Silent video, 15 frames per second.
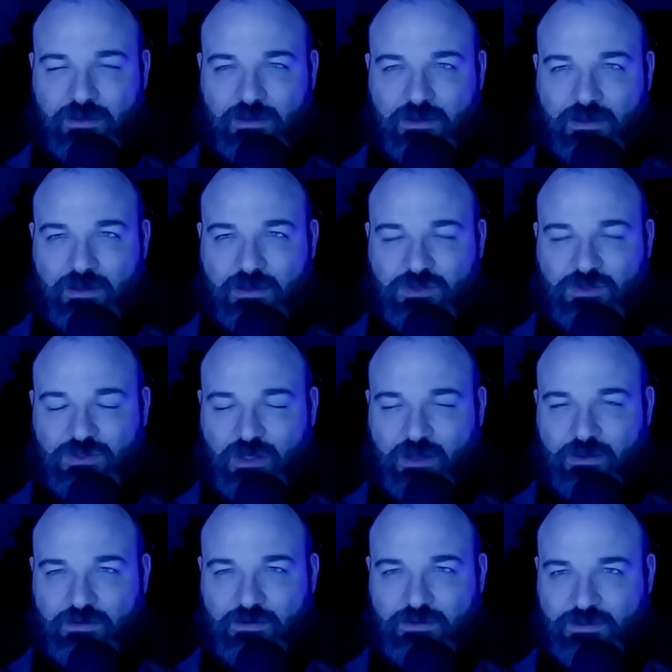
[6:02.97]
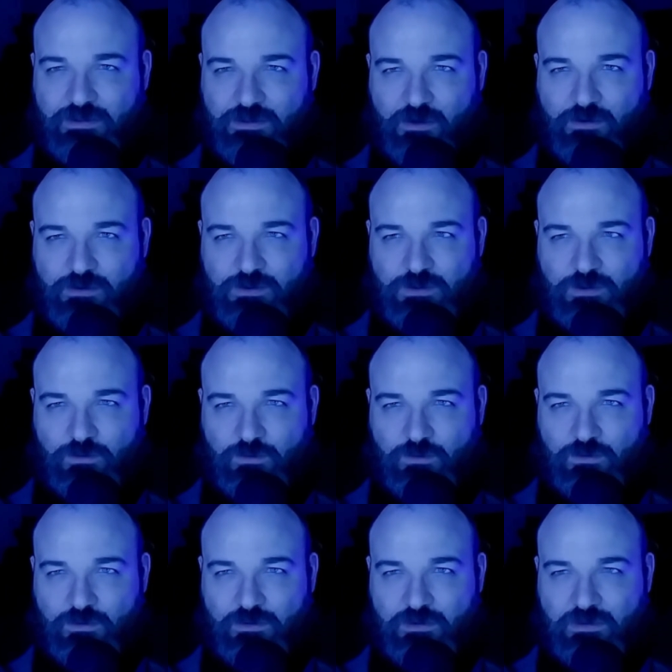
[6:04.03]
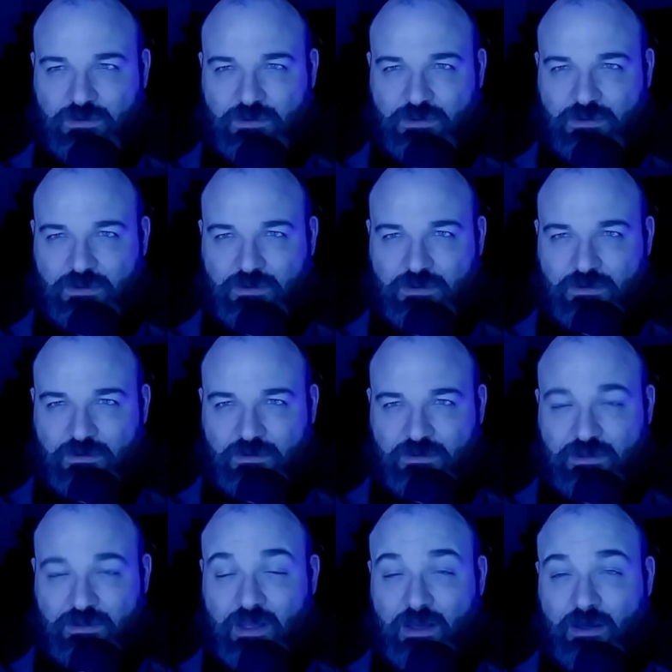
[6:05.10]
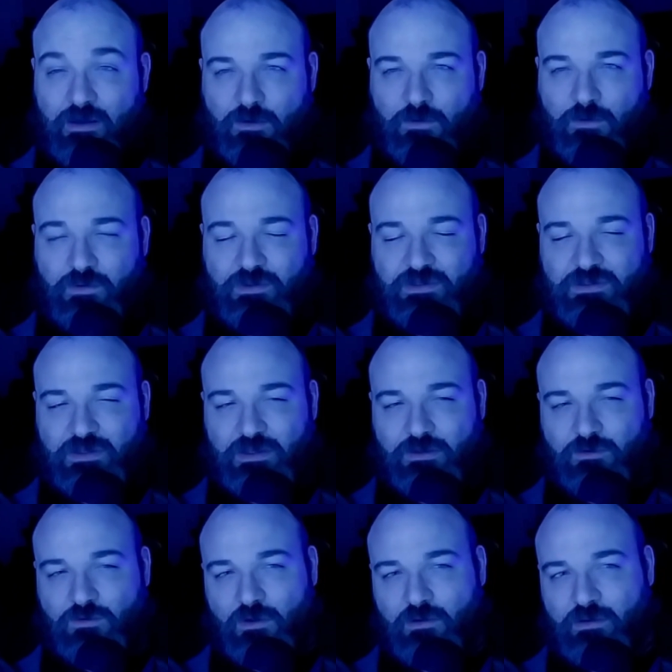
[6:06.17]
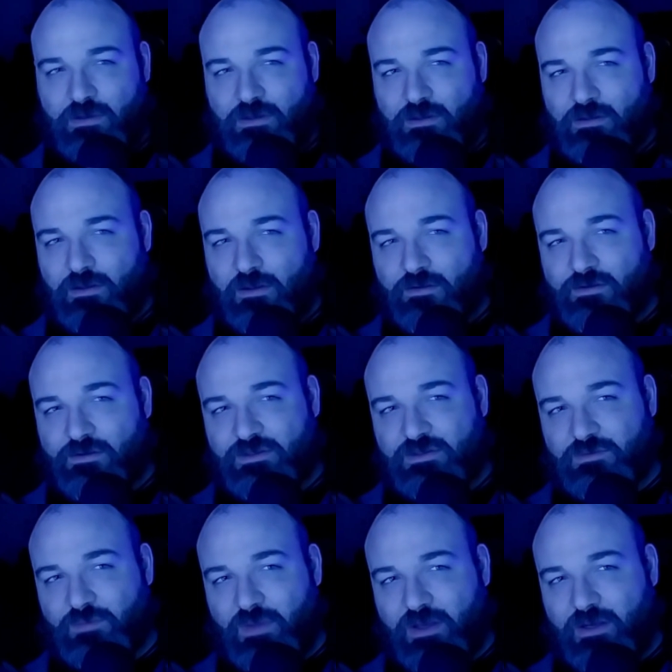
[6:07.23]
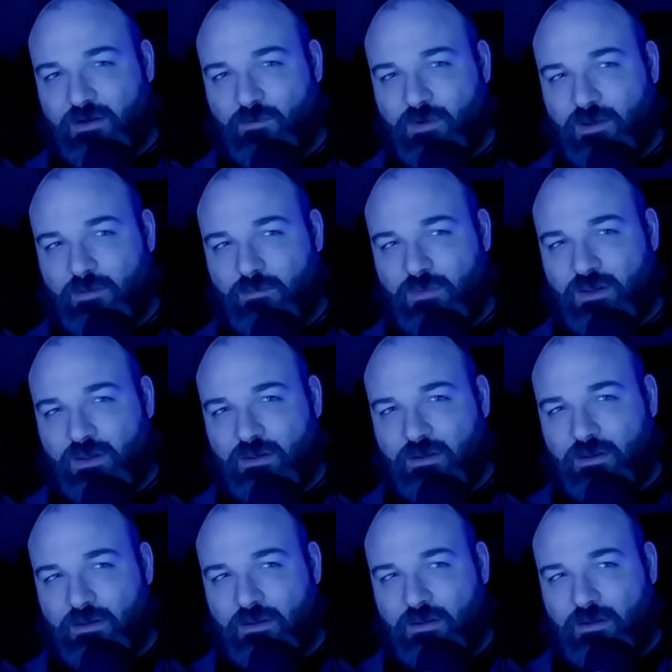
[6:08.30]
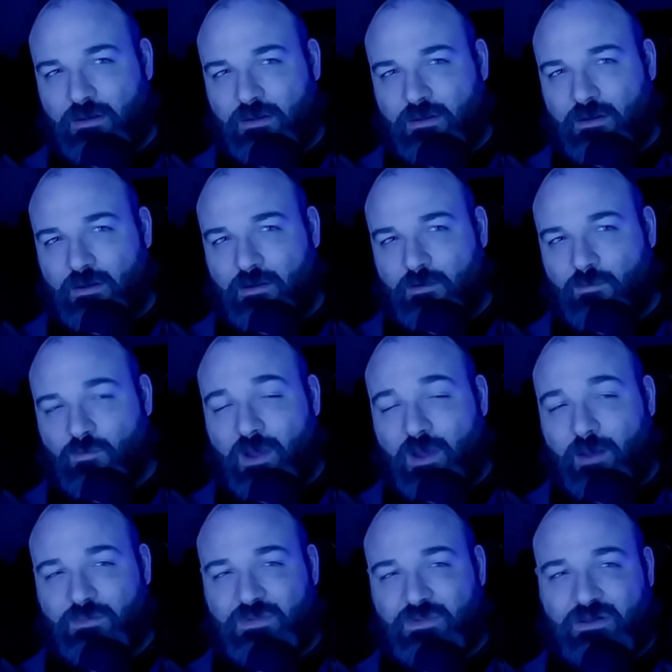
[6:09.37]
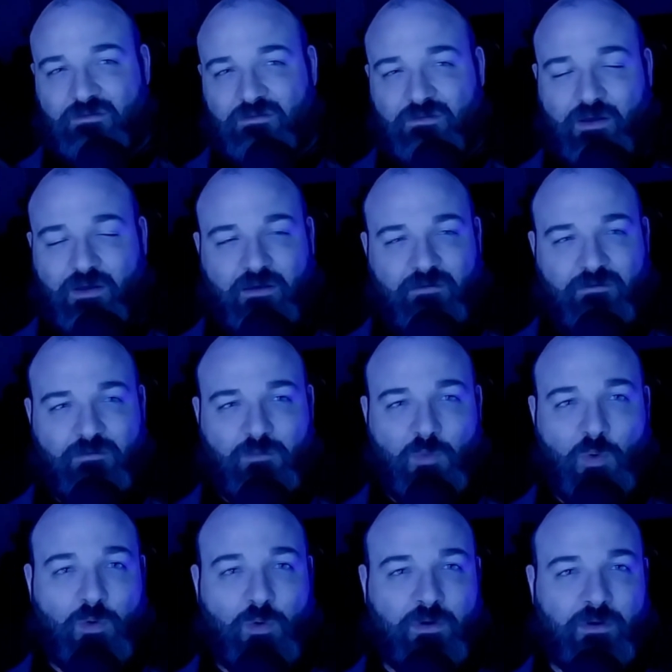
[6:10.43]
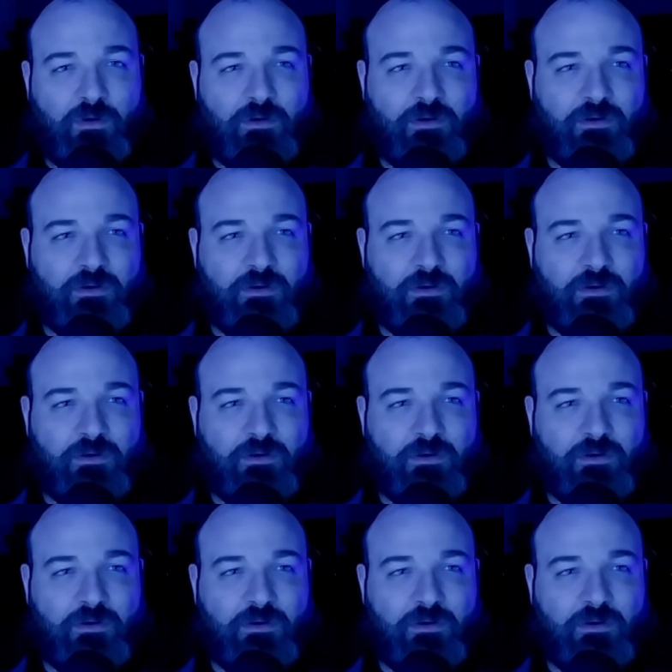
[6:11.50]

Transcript: in a child's cartoon now is like crawling along a spider web wrapped in five more